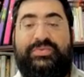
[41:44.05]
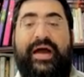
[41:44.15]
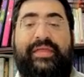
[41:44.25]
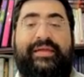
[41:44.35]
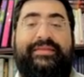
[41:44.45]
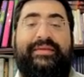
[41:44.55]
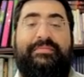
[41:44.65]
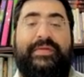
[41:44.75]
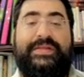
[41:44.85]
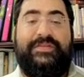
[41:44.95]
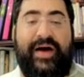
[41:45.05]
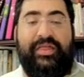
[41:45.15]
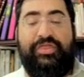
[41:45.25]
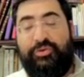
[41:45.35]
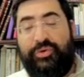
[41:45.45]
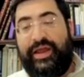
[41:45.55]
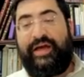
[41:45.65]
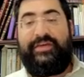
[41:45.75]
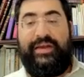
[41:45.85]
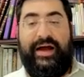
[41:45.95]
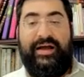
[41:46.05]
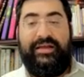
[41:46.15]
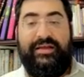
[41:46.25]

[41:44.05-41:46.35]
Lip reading: rather they did a mitzvah through an avera.